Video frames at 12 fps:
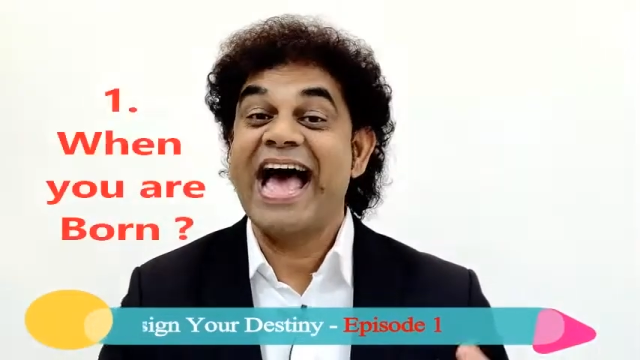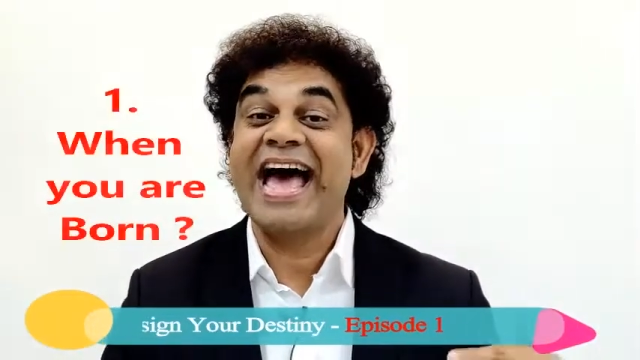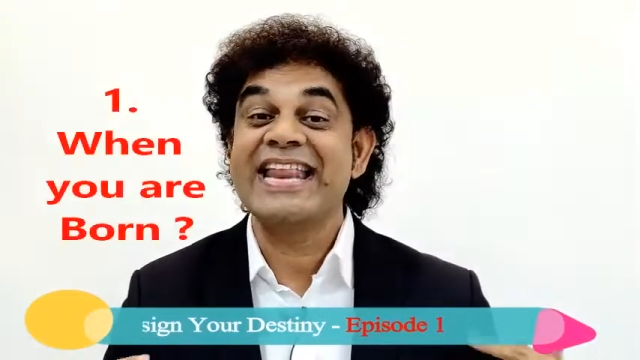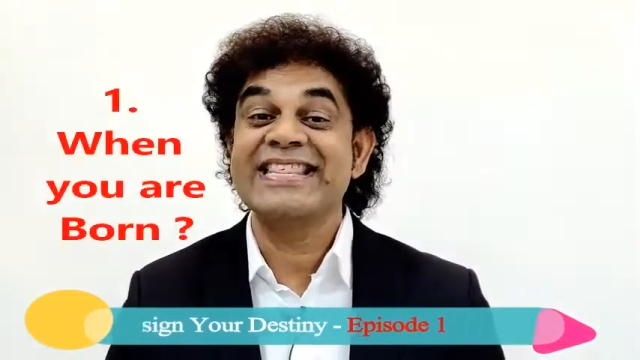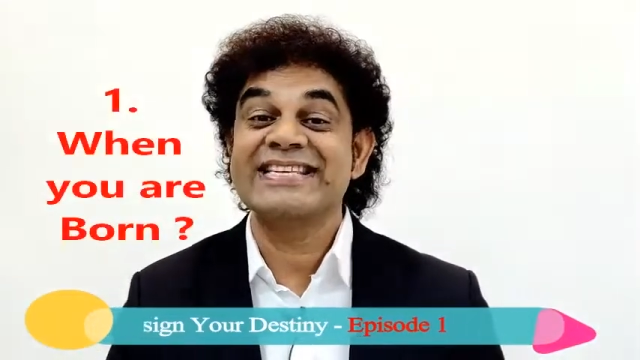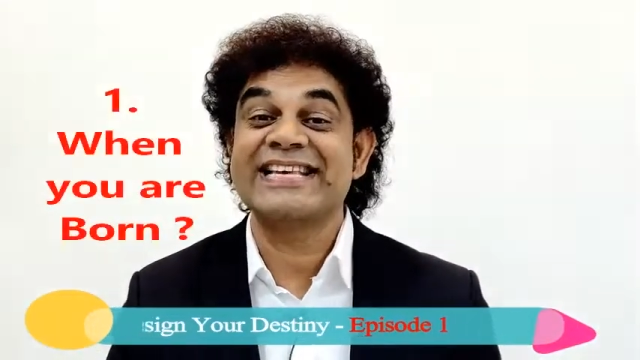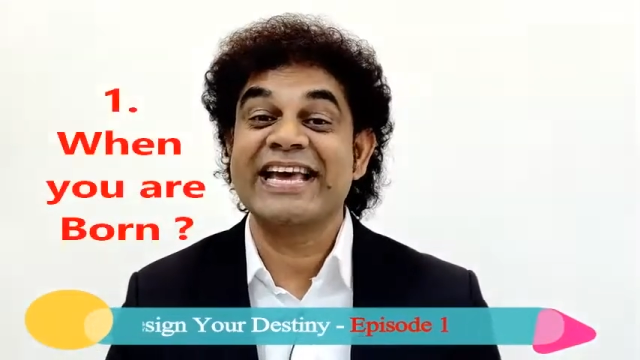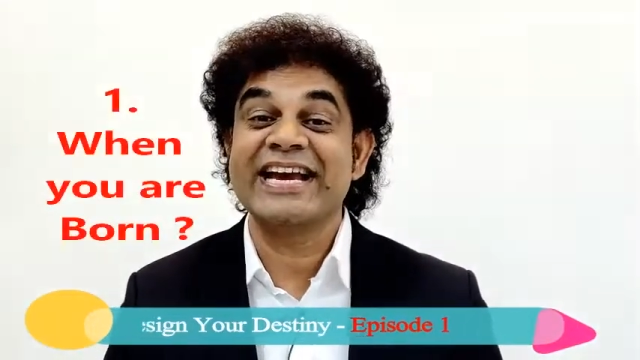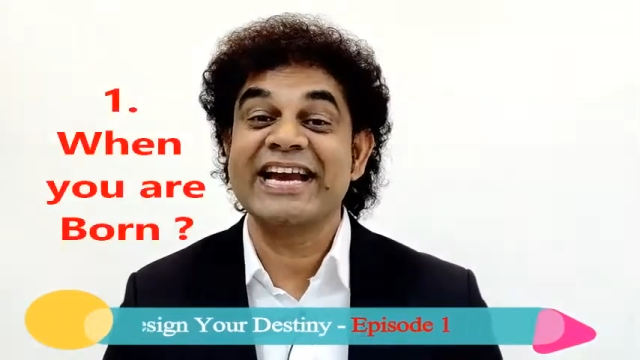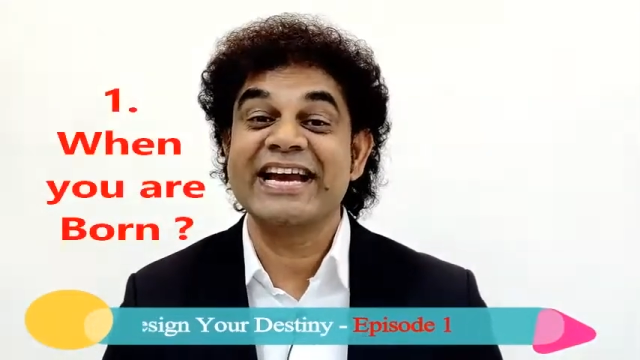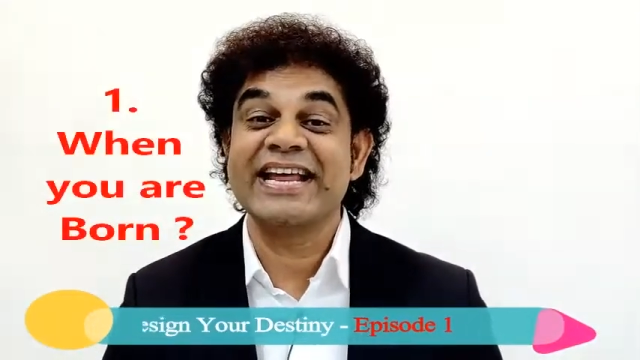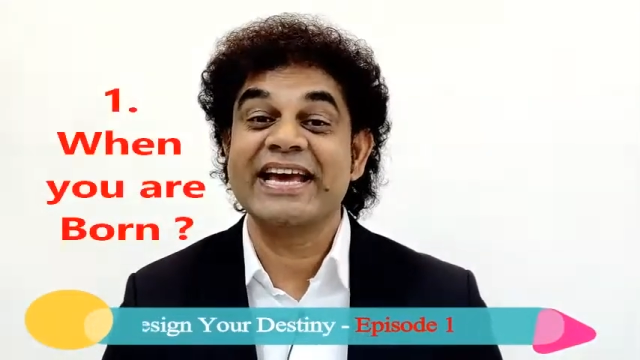And the
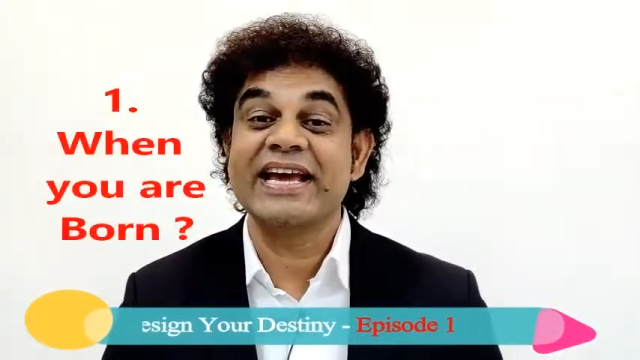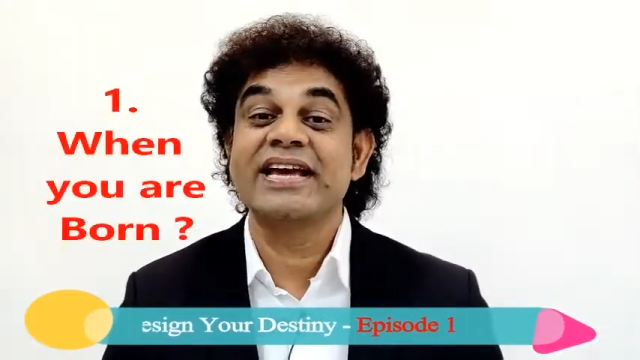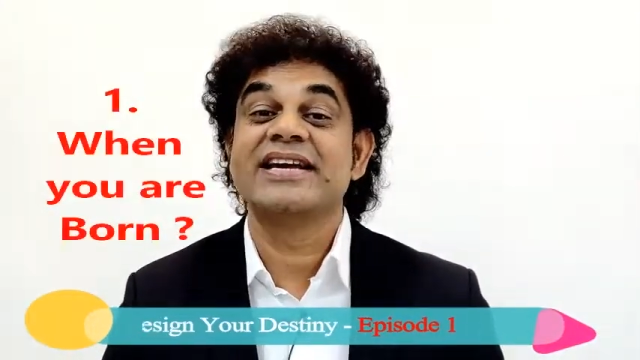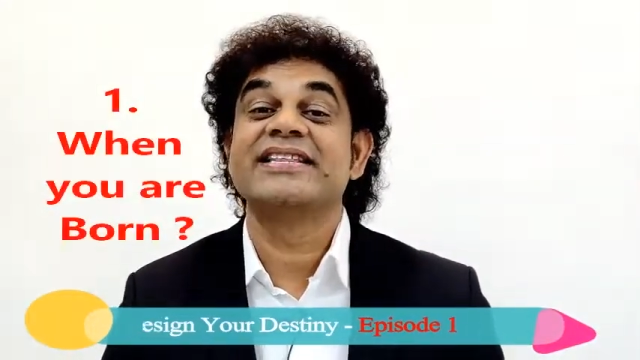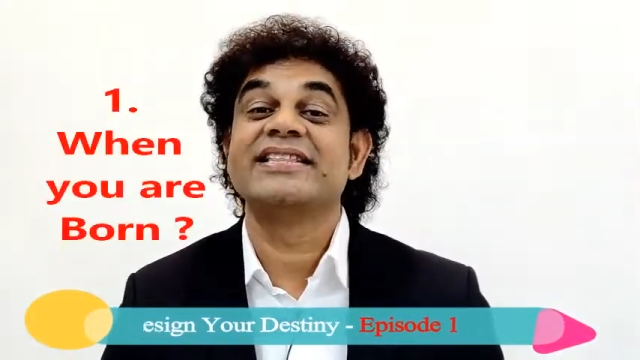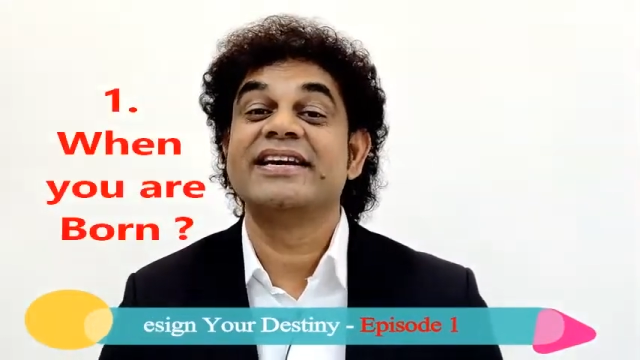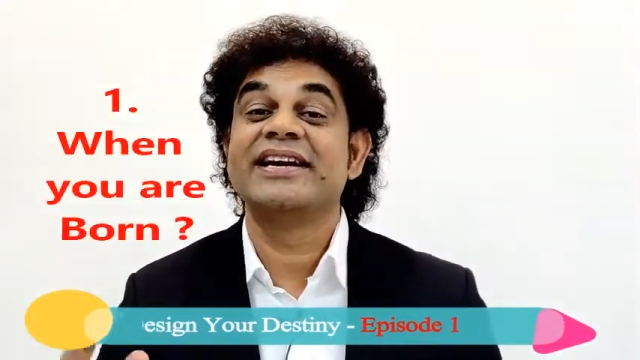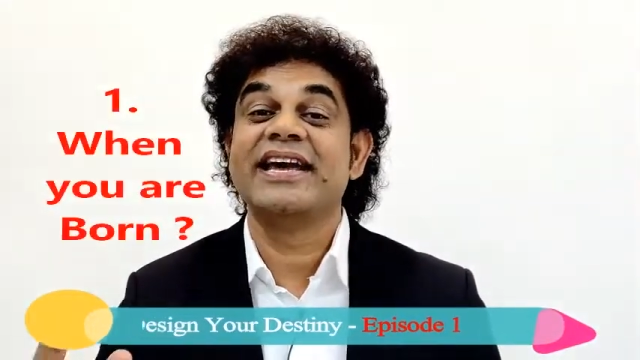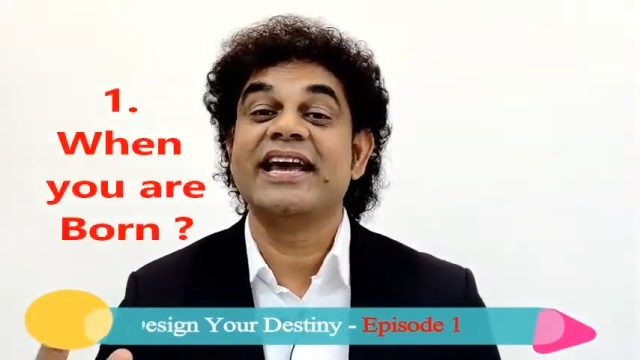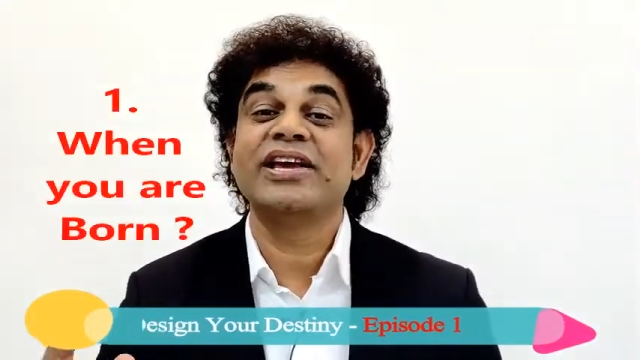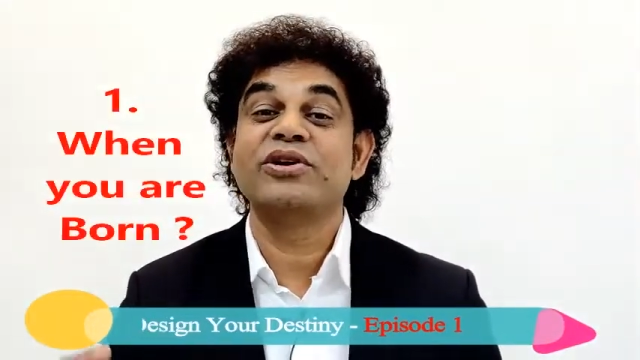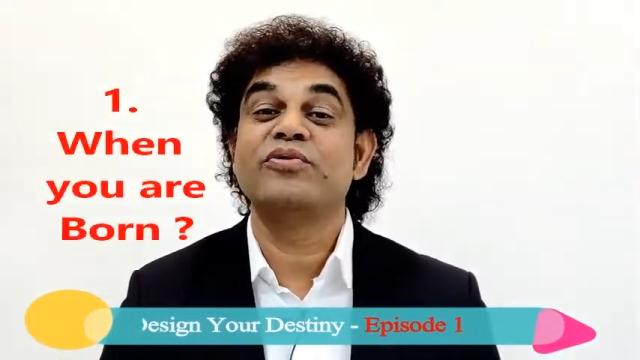second day, the
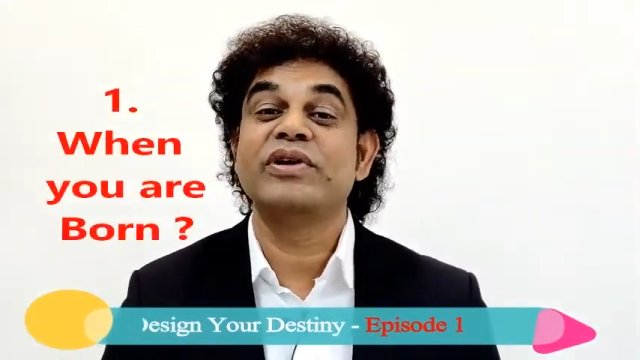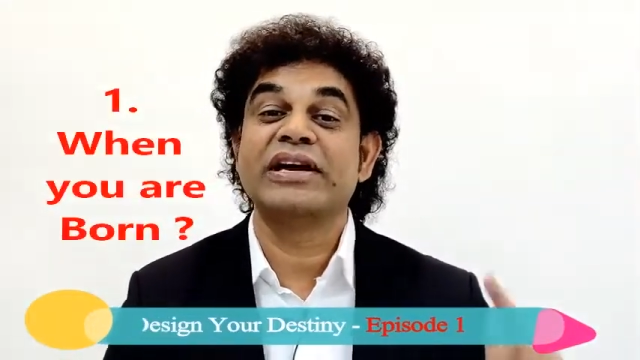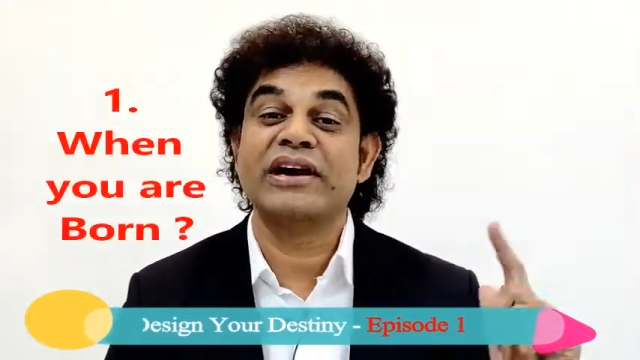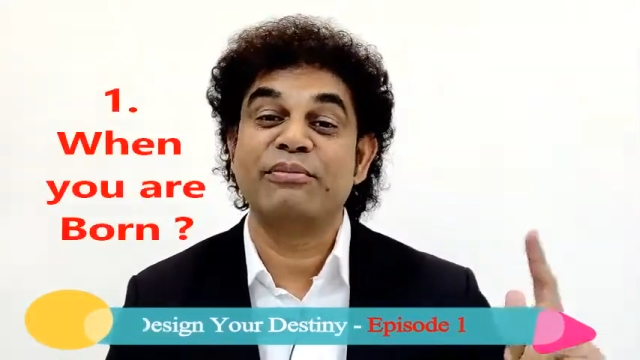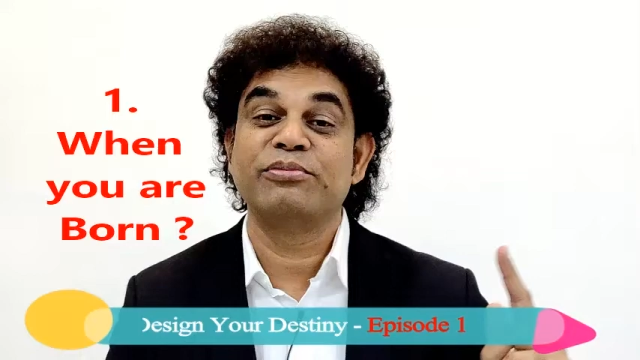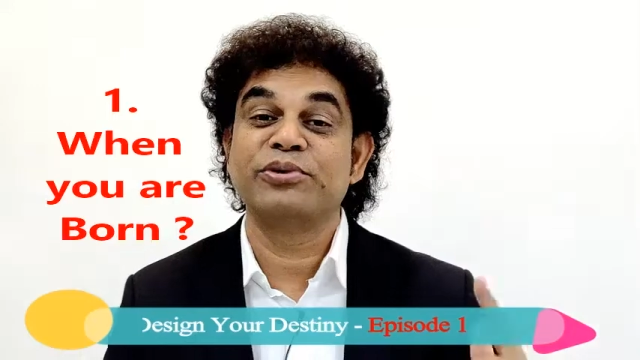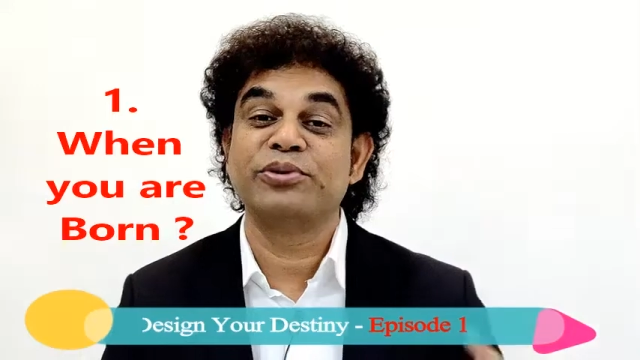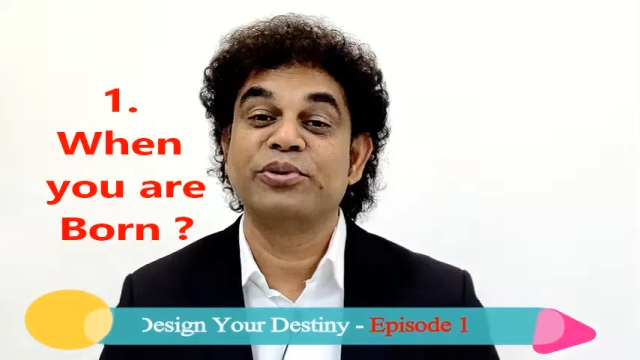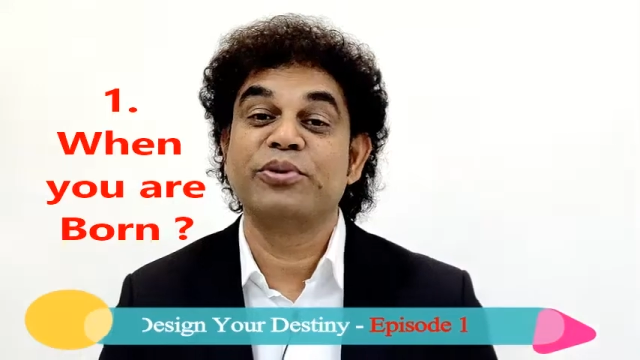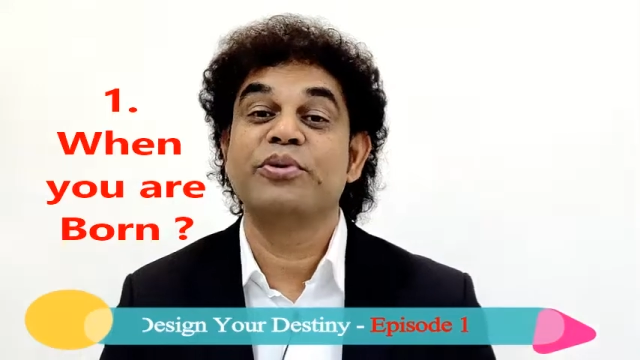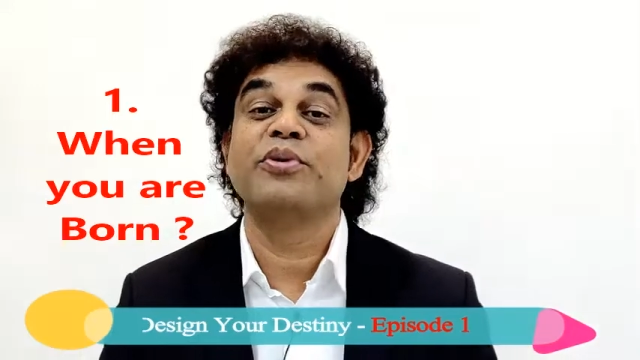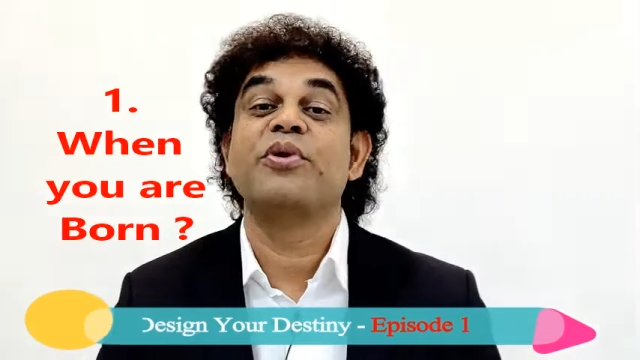day you will come to
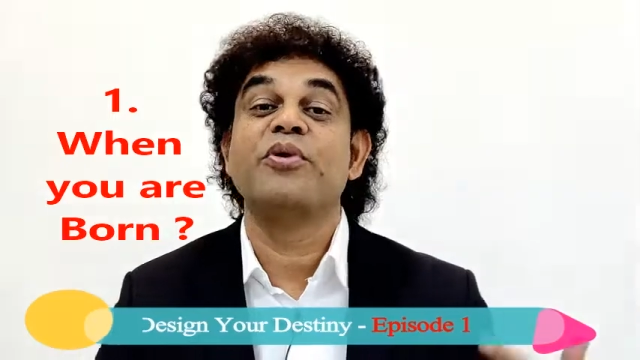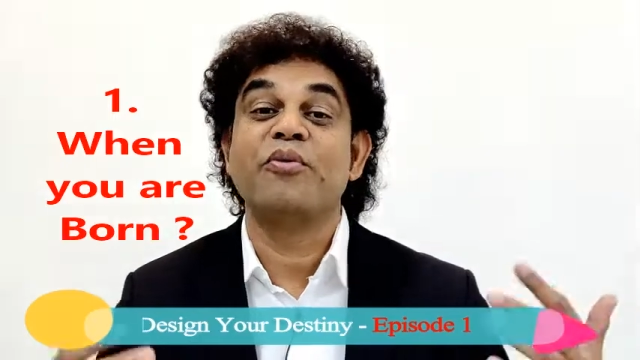know